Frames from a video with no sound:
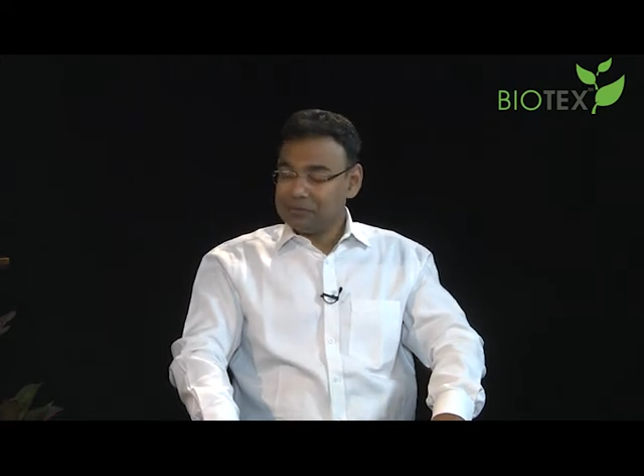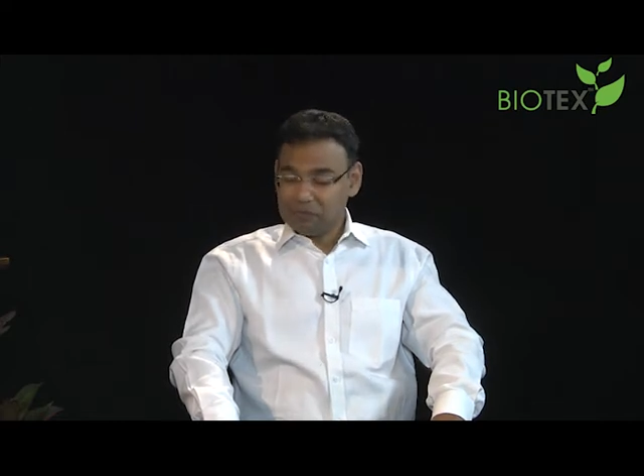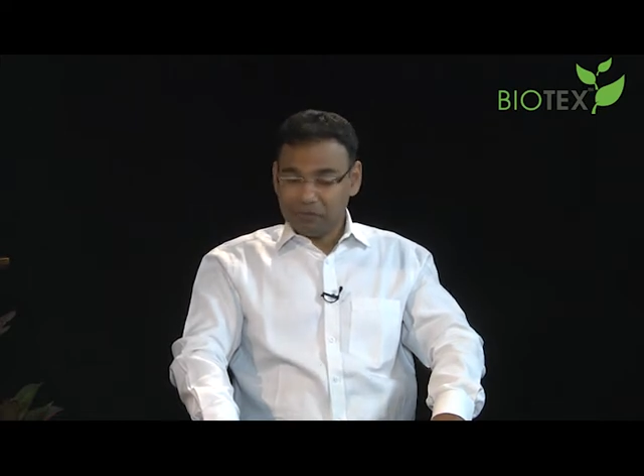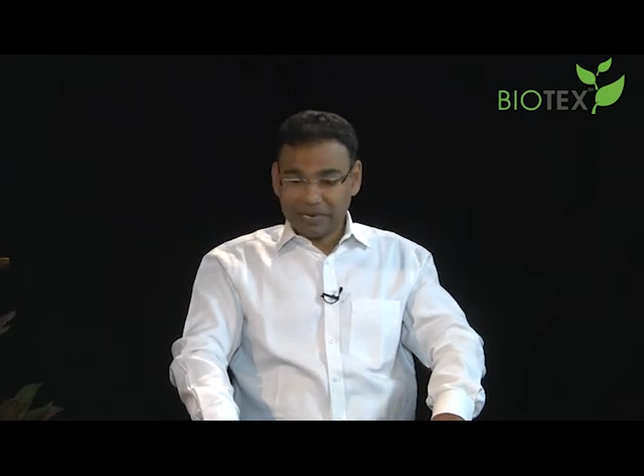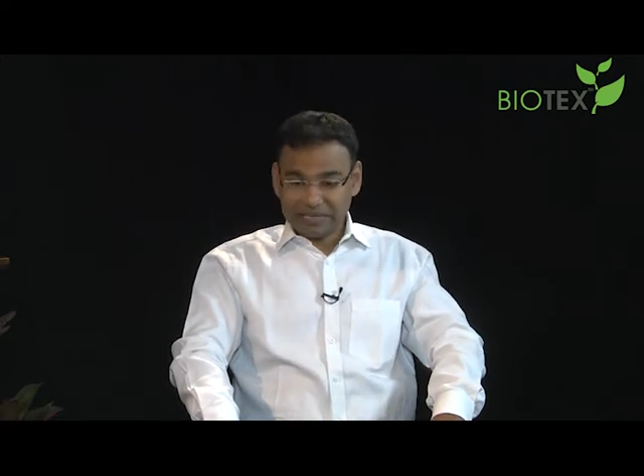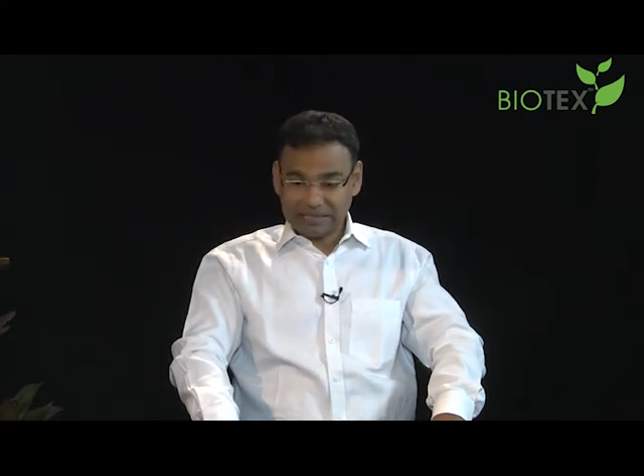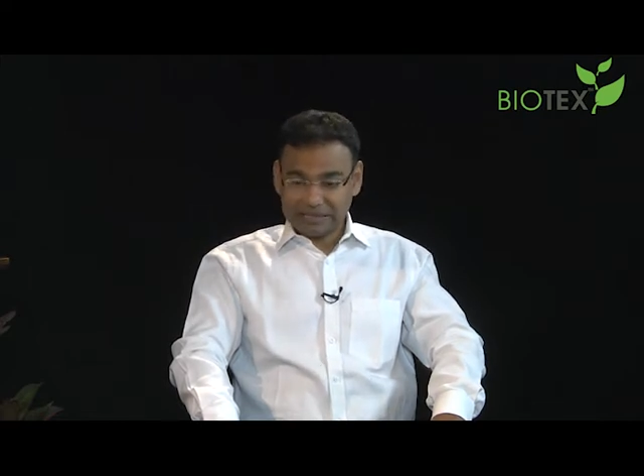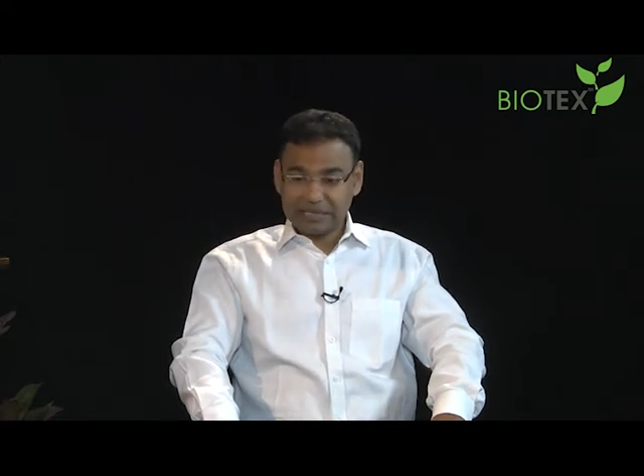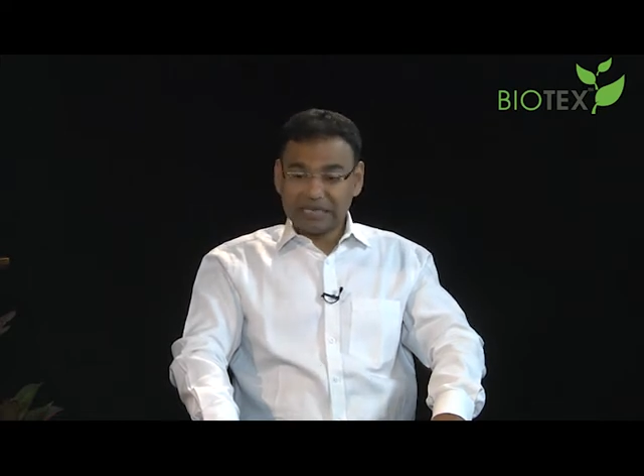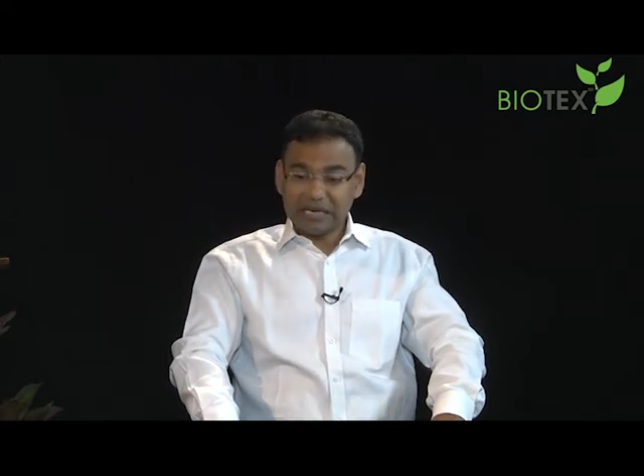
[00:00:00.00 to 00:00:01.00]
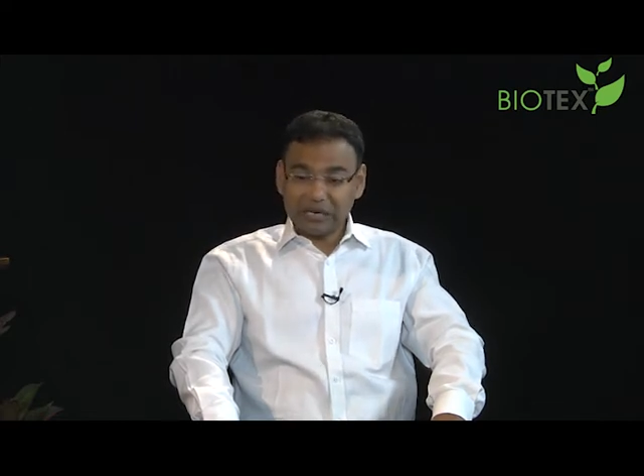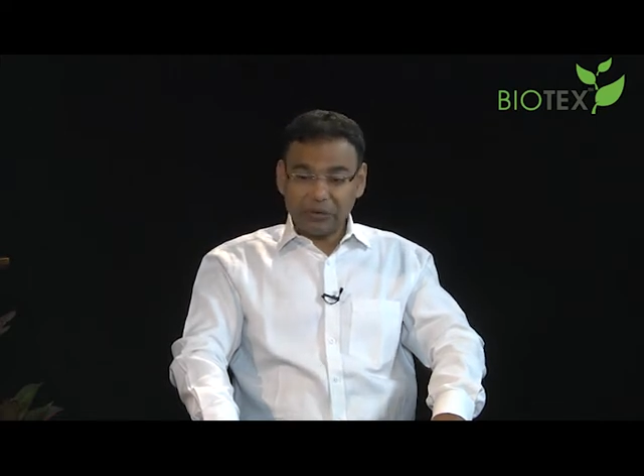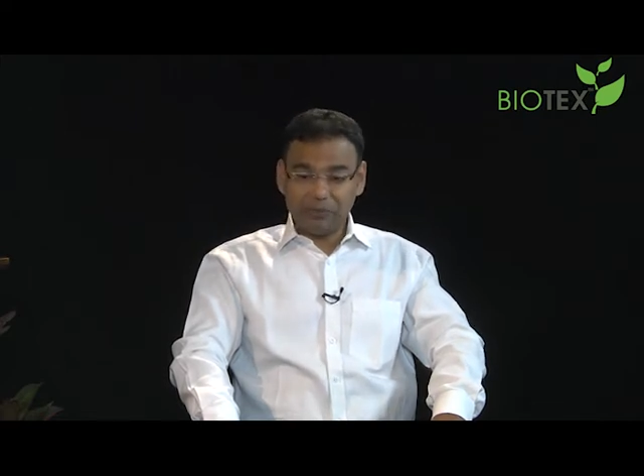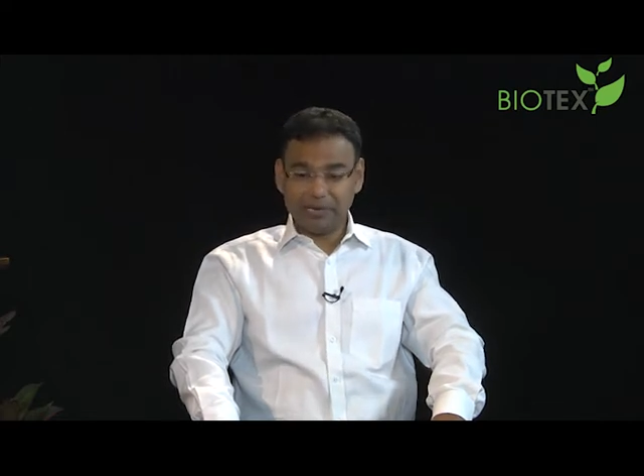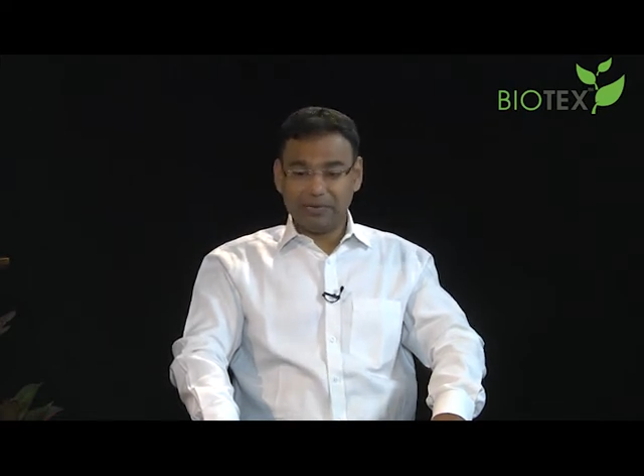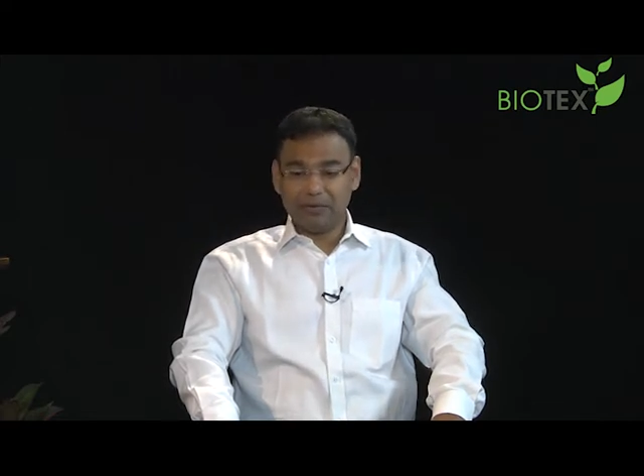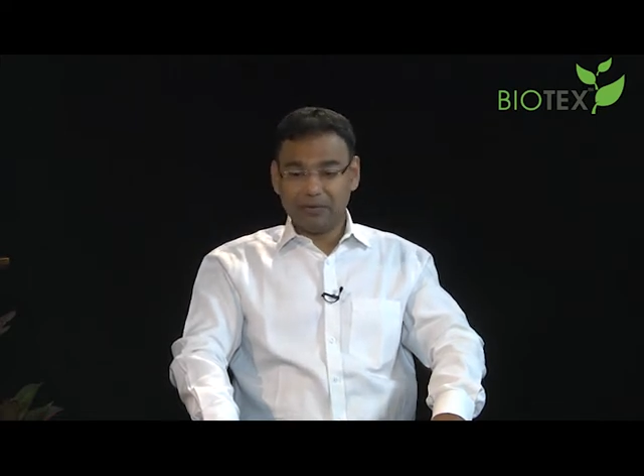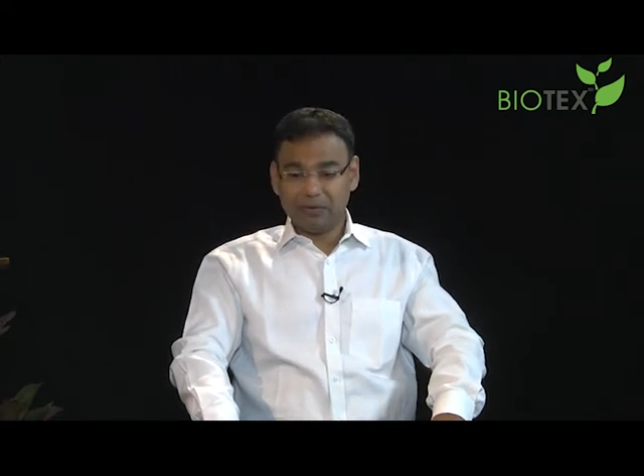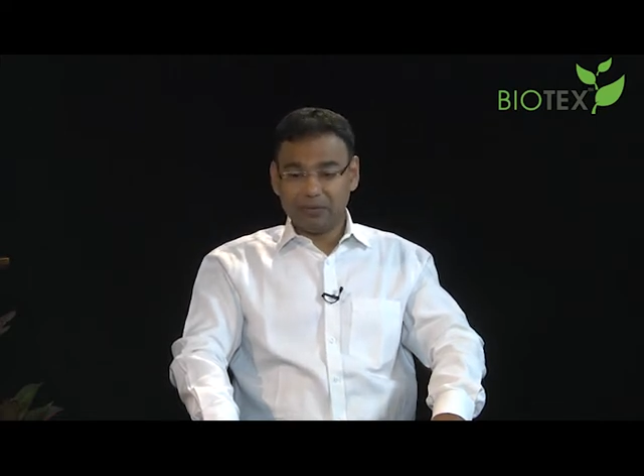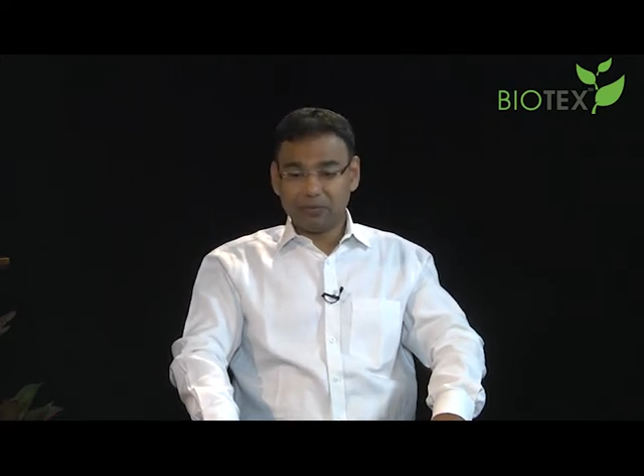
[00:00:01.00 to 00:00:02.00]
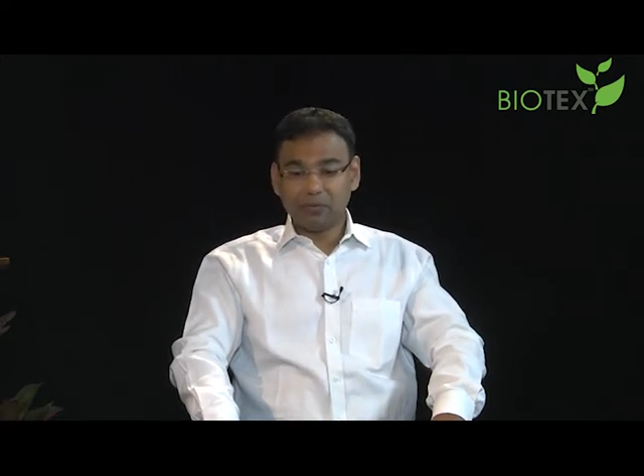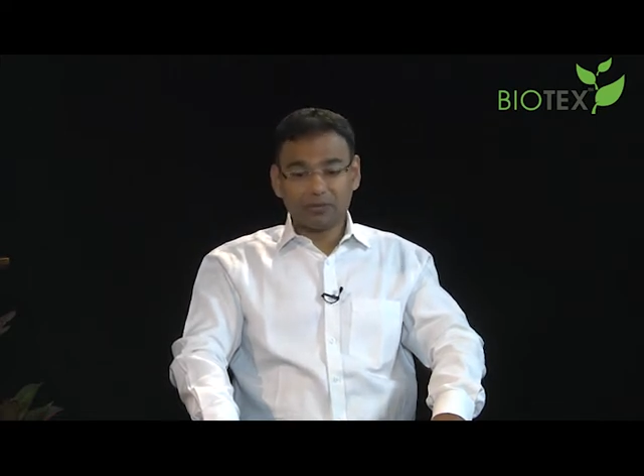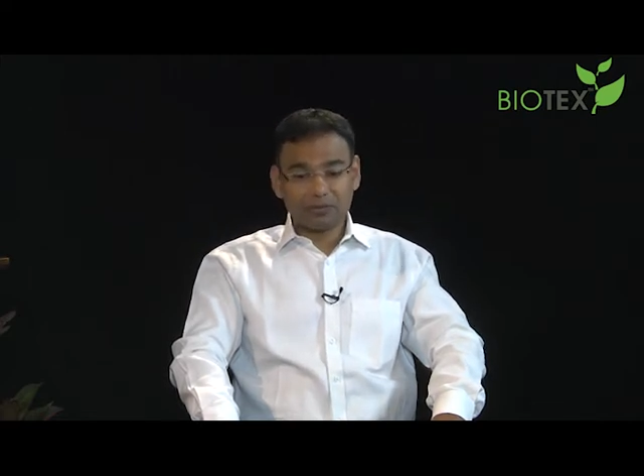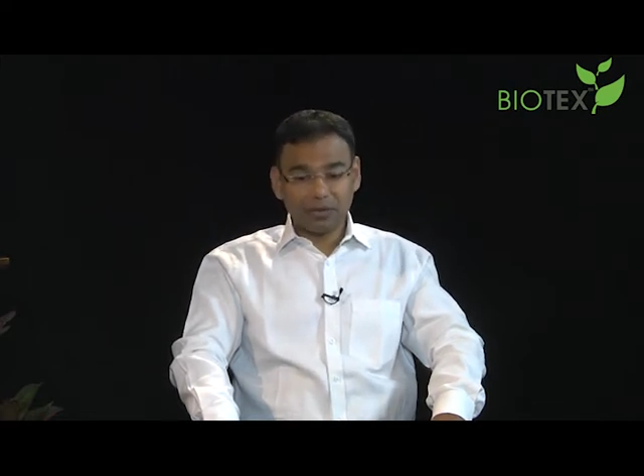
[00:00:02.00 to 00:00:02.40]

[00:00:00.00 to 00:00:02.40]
But curcumin was